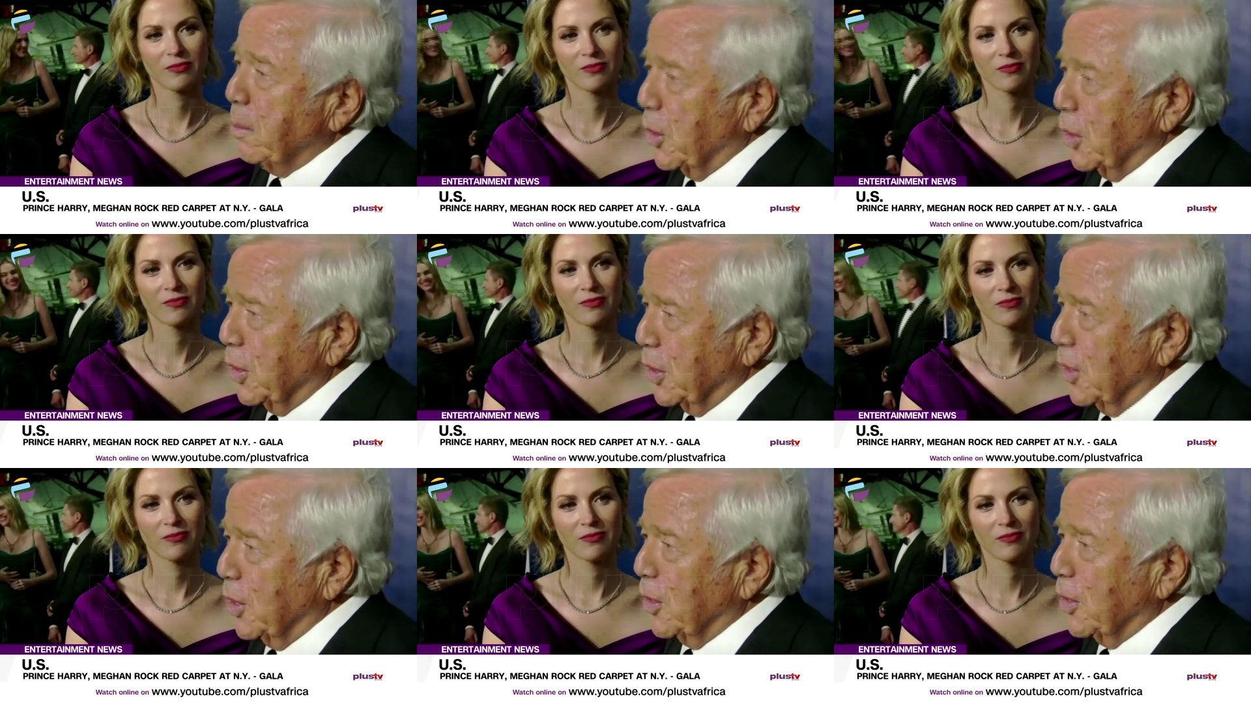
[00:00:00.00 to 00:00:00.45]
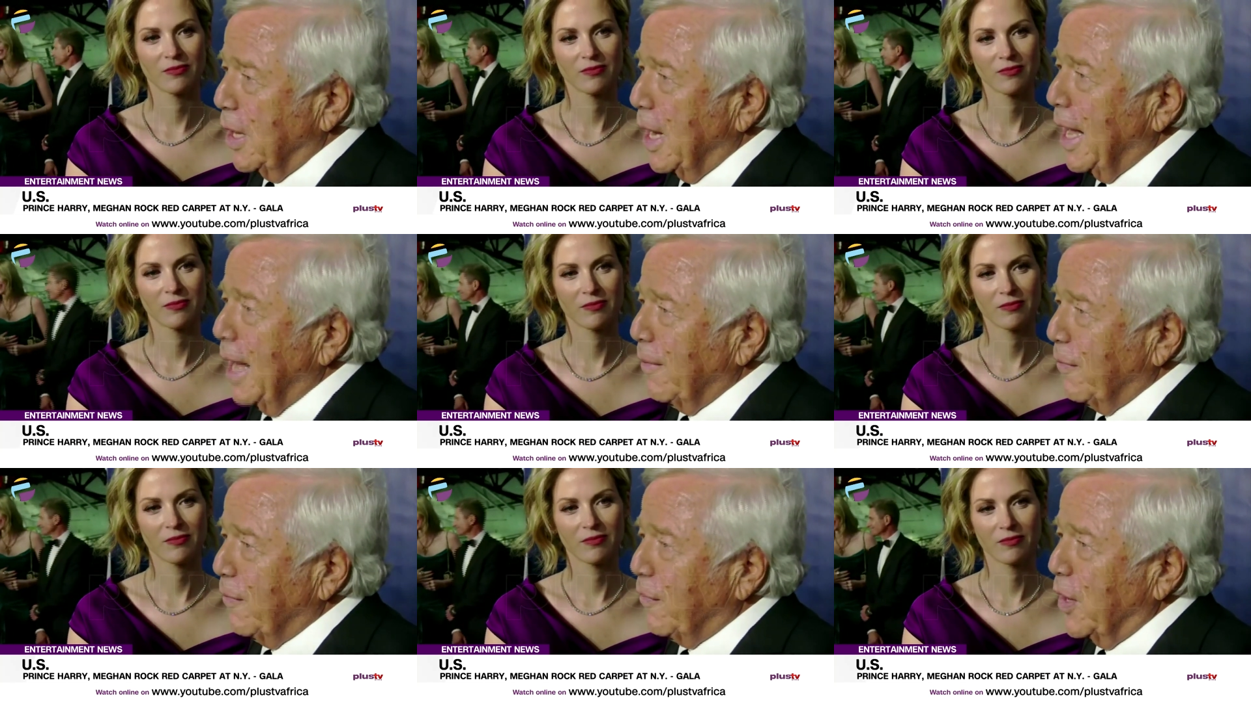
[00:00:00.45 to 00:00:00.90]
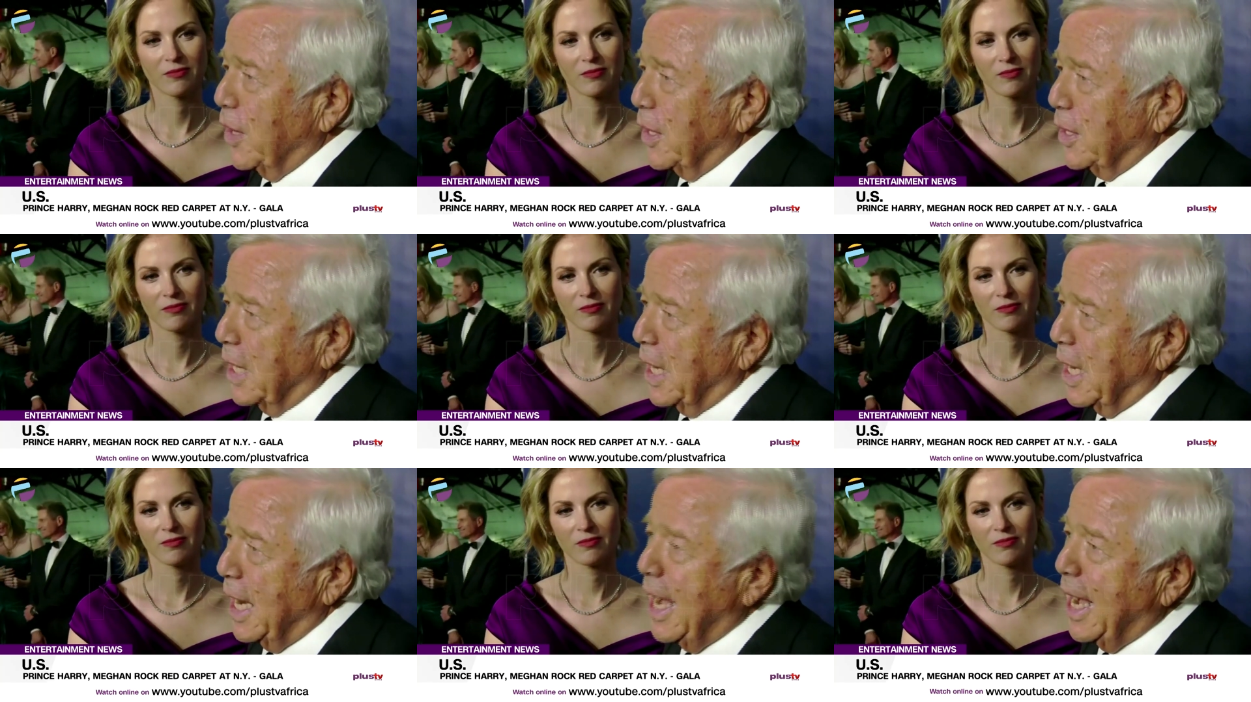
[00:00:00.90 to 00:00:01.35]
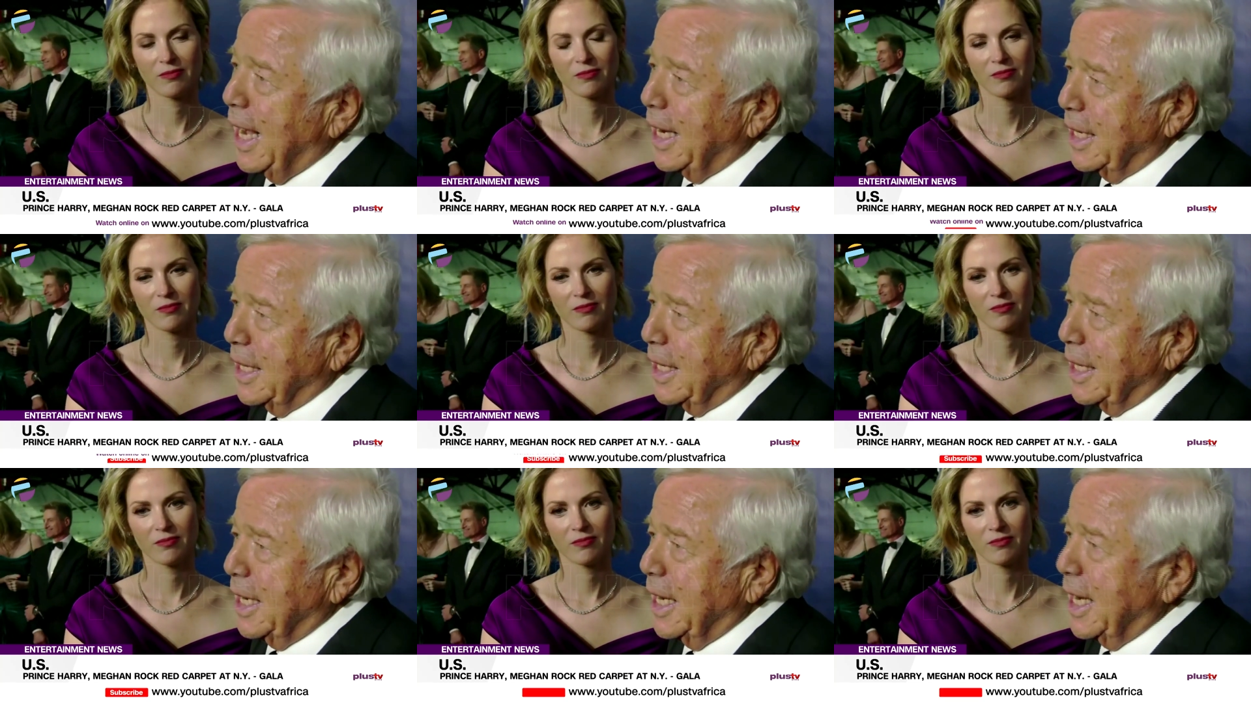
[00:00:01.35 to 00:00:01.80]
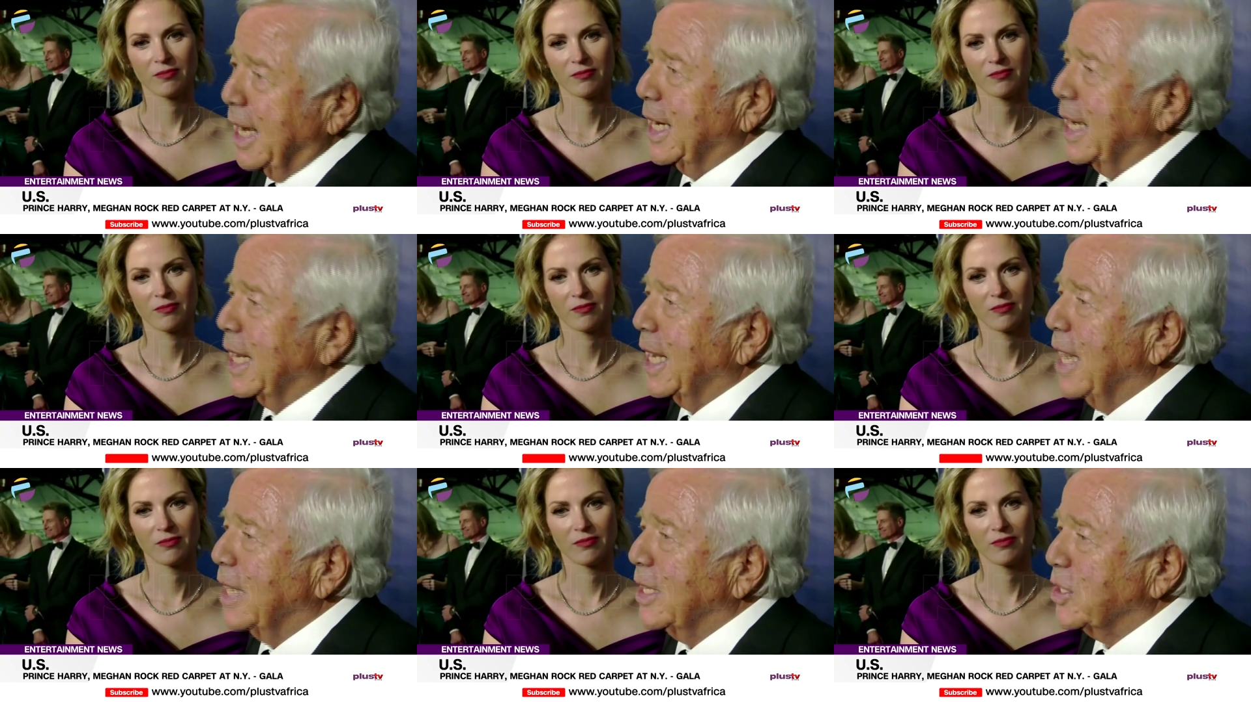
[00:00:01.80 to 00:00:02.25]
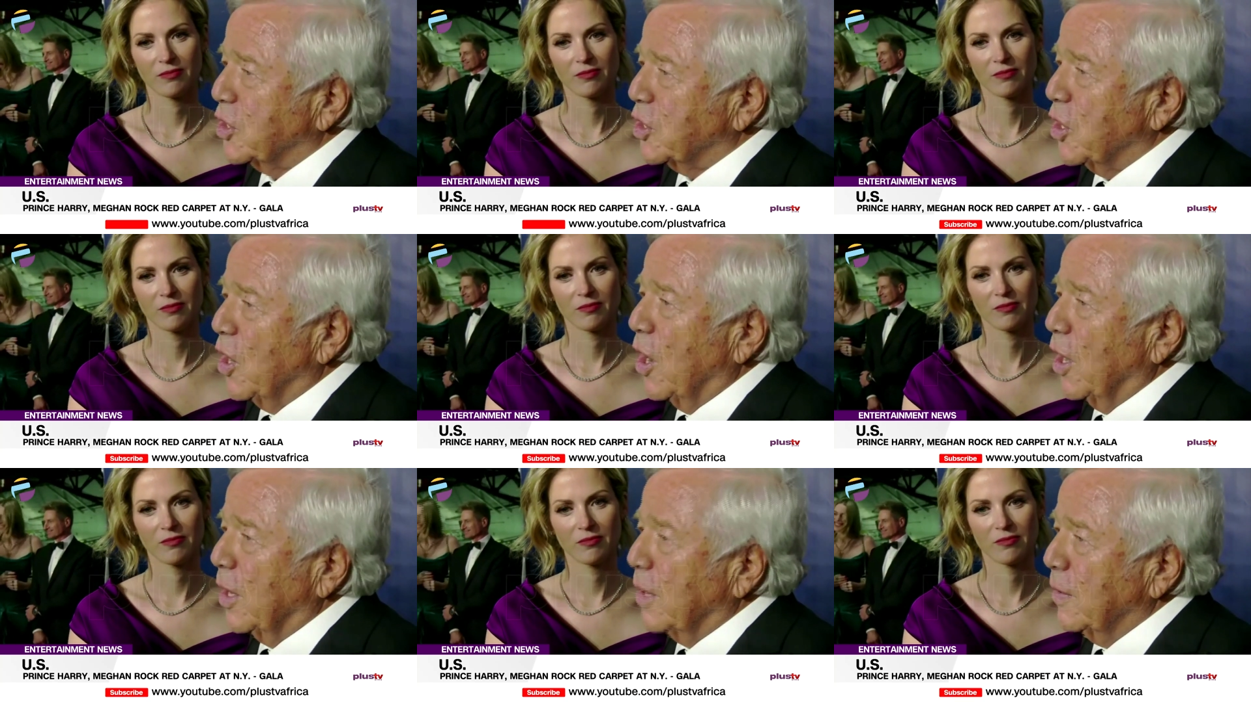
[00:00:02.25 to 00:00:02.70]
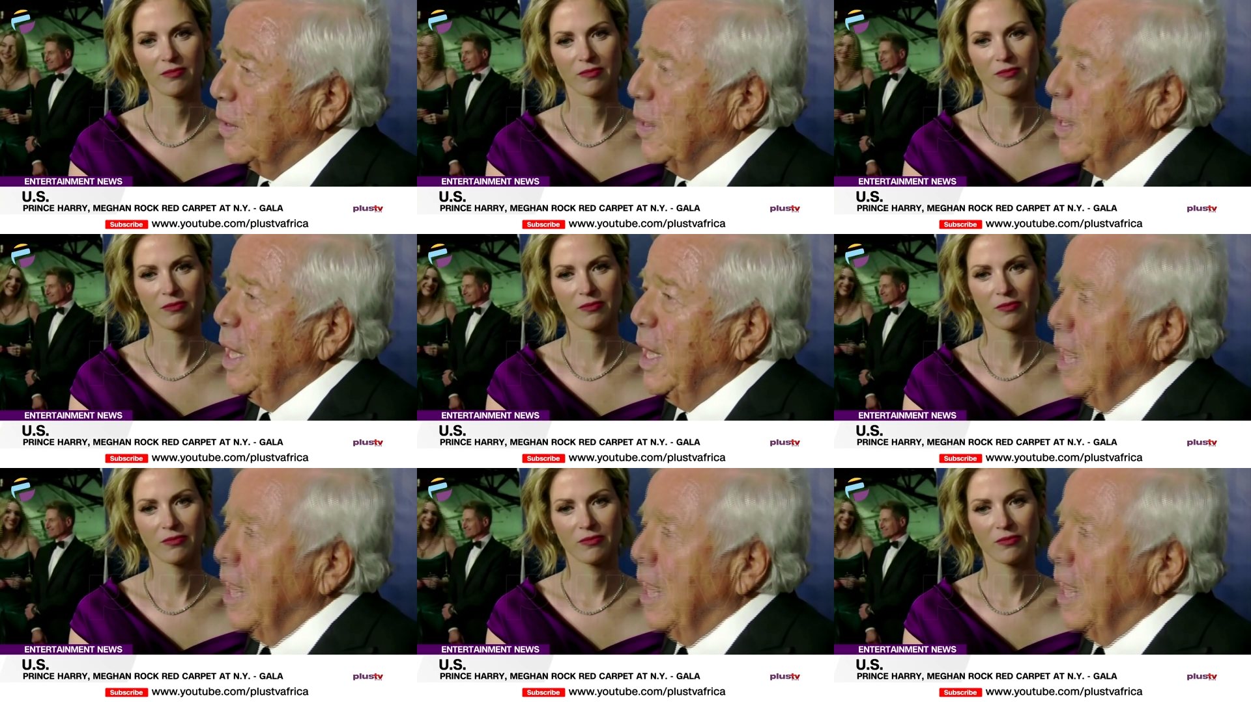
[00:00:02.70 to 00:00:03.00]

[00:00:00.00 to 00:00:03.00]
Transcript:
Speaker 1: putting their life on the line and letting us all